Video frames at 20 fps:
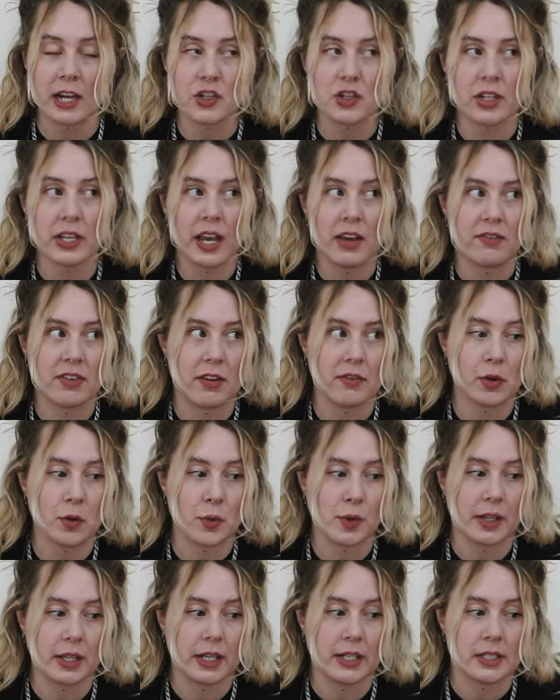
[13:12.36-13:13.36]
actually have never
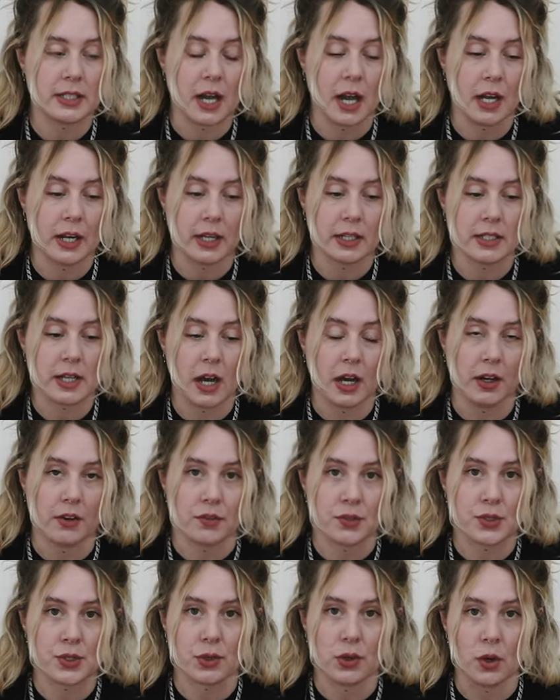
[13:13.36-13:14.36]
really done a ton
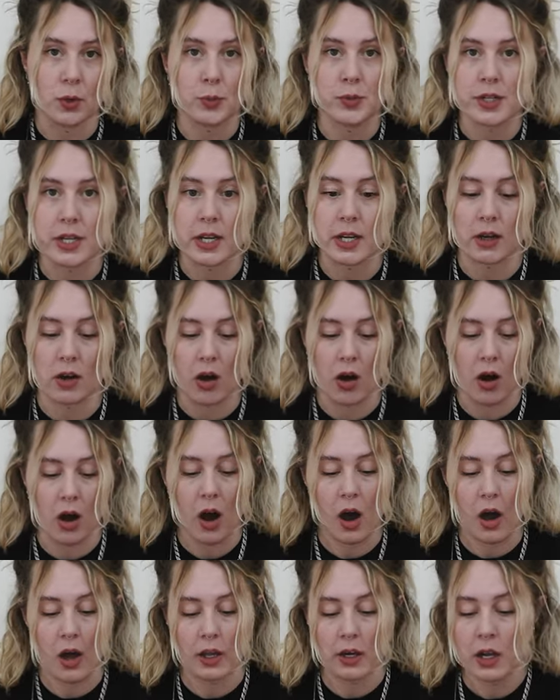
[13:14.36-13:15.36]
of sculpting
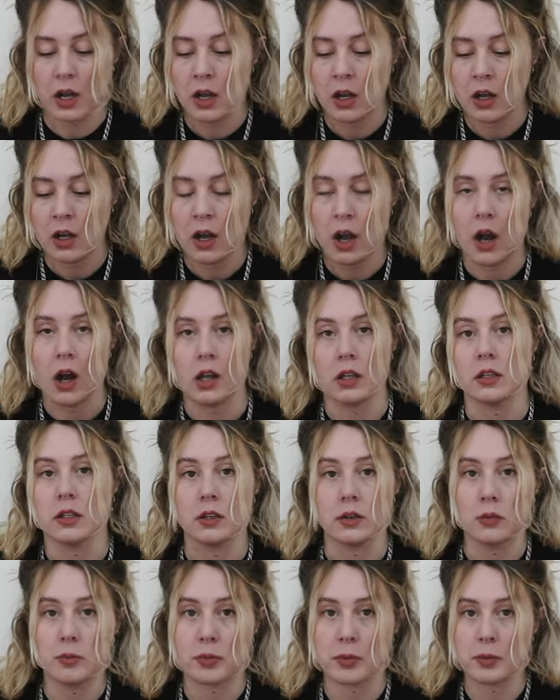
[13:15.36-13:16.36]
on a
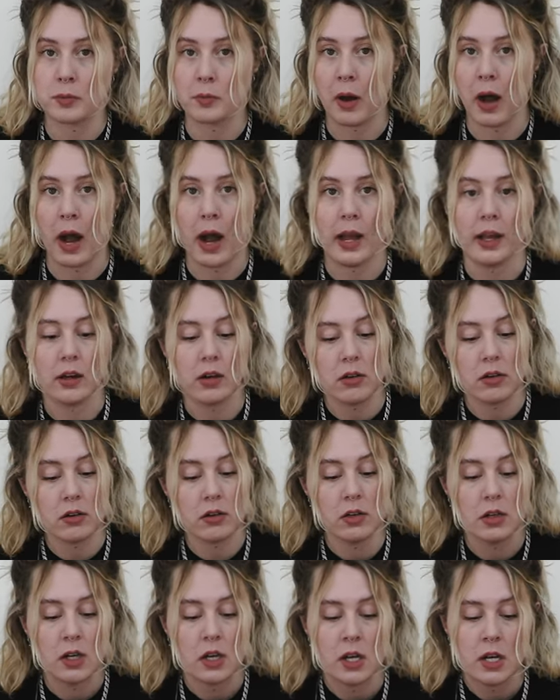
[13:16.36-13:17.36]
loop
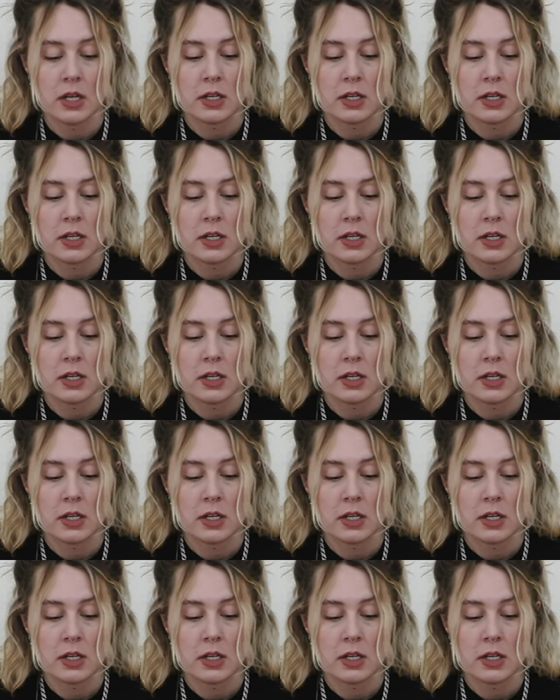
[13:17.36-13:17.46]
pile